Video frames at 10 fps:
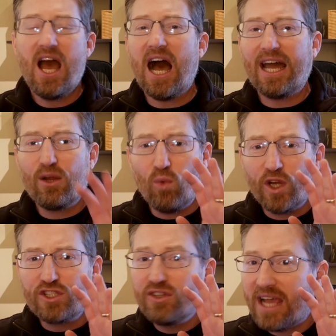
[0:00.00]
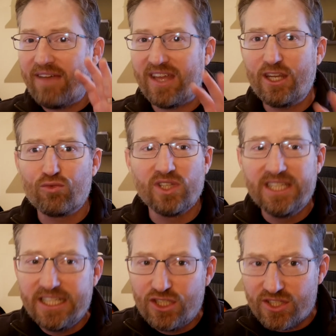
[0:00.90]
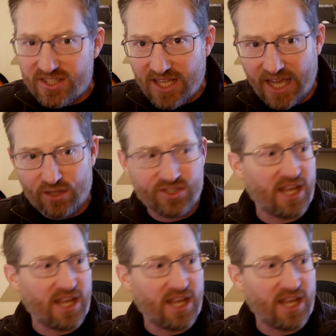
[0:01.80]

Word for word: I don't want you to have any religious titles.